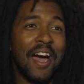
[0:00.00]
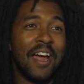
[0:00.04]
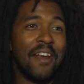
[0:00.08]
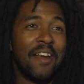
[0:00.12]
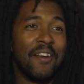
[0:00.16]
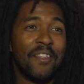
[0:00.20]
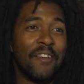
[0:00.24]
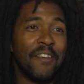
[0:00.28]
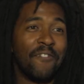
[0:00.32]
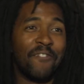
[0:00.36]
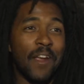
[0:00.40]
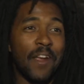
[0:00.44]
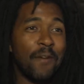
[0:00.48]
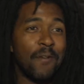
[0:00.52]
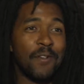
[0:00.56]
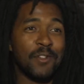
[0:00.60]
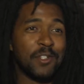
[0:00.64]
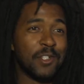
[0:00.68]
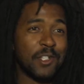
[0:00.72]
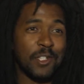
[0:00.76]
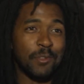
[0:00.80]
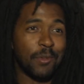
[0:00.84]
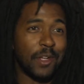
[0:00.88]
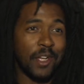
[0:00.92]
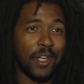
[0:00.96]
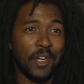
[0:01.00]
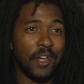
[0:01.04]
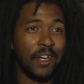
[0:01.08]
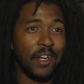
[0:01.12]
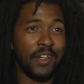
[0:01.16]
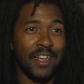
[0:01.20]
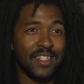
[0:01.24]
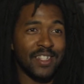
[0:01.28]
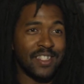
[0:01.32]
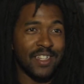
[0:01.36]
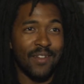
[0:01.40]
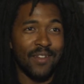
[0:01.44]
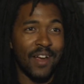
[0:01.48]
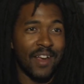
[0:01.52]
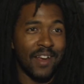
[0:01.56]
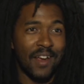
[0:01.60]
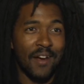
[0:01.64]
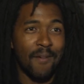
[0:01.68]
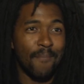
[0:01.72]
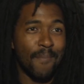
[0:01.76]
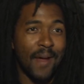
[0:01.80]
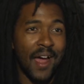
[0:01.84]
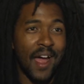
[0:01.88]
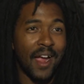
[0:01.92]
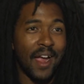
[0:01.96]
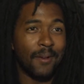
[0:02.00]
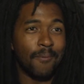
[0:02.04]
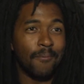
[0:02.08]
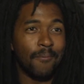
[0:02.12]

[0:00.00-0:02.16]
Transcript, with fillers: I know, the flavors are really good. That's how I come back.